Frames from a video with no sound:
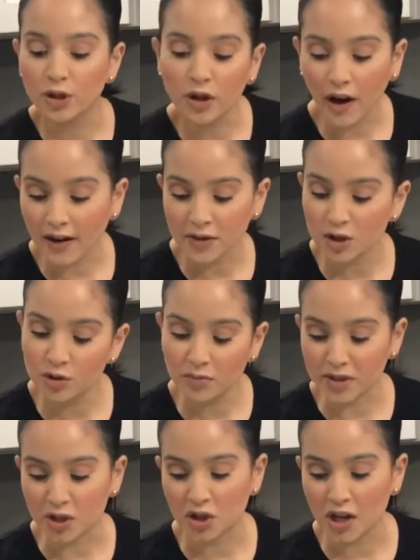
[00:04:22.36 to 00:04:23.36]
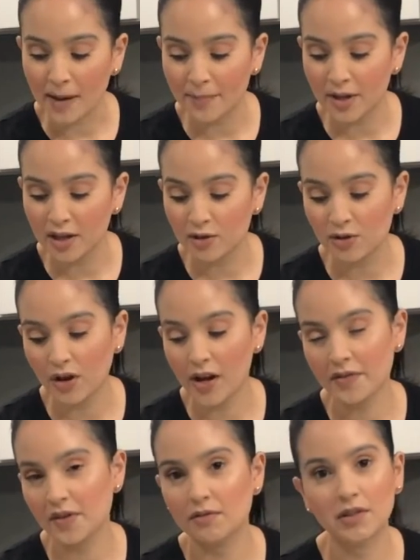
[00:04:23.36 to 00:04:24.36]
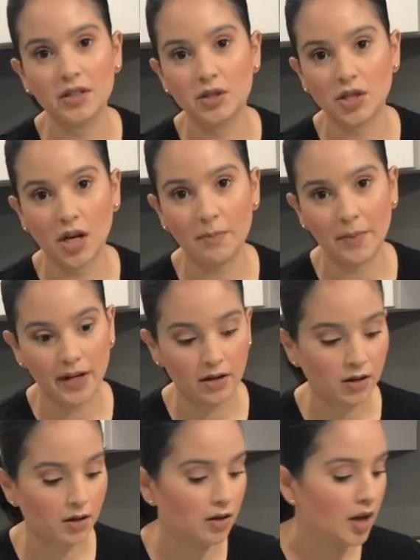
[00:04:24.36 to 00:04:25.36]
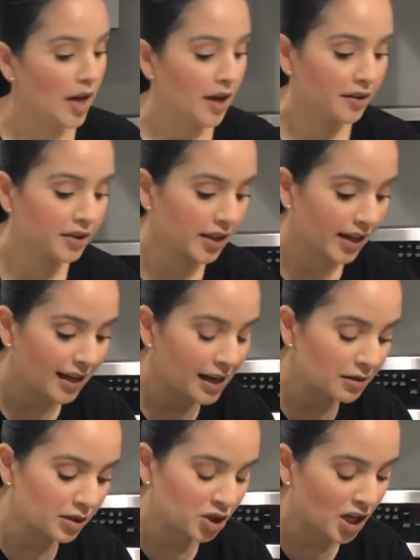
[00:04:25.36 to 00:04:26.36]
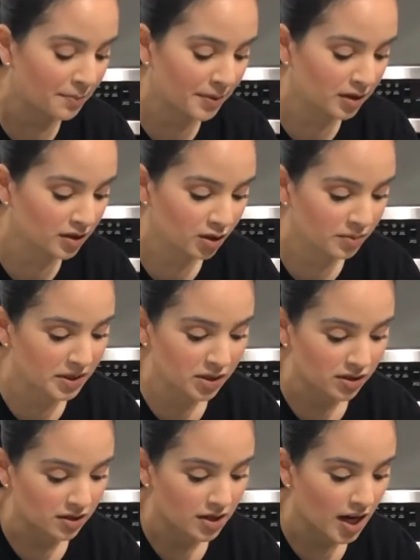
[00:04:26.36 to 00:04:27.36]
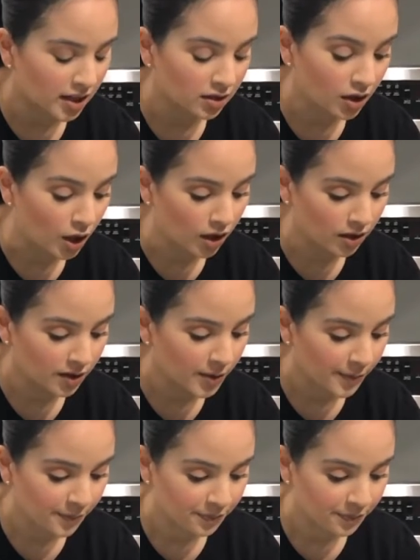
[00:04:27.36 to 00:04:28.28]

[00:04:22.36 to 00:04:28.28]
you don't have to do much chopping. You don't have to really chop at all. The recao, I'll chop it a little bit since it's kind of long.